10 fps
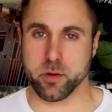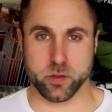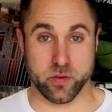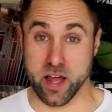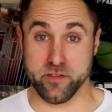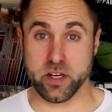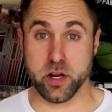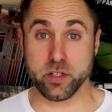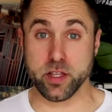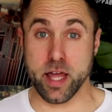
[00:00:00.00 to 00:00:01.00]
because we've had
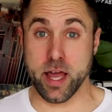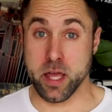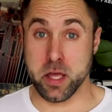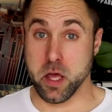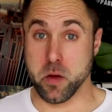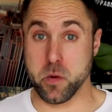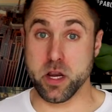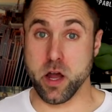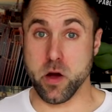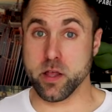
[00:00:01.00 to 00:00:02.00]
videos on that and we
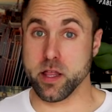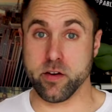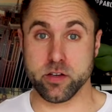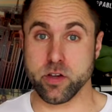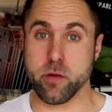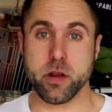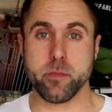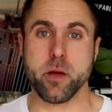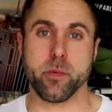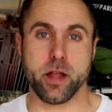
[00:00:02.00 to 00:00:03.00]
know that there are so many
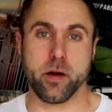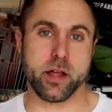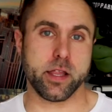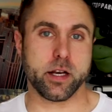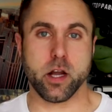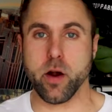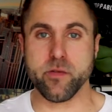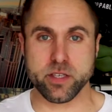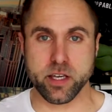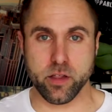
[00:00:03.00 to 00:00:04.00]
people out there that know
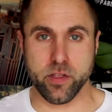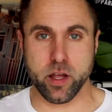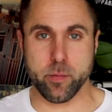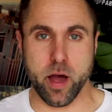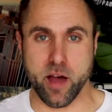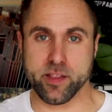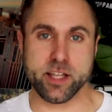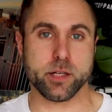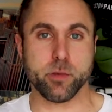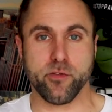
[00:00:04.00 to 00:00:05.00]
every single thing about
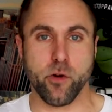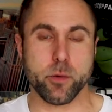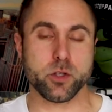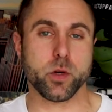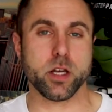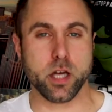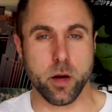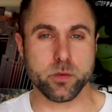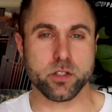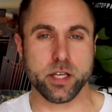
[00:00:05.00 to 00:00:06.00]
athletic performance when it
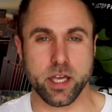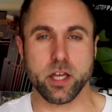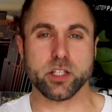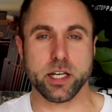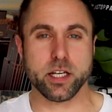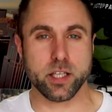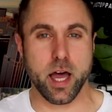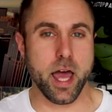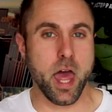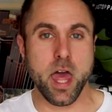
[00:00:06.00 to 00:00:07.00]
comes to ketogenic
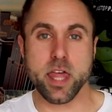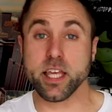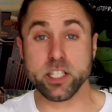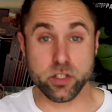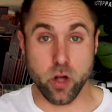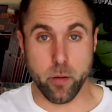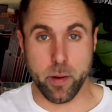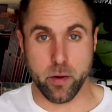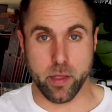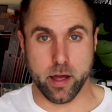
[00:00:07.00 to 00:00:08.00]
diet. This is not
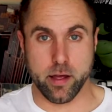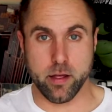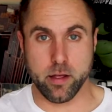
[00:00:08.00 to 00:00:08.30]
about that.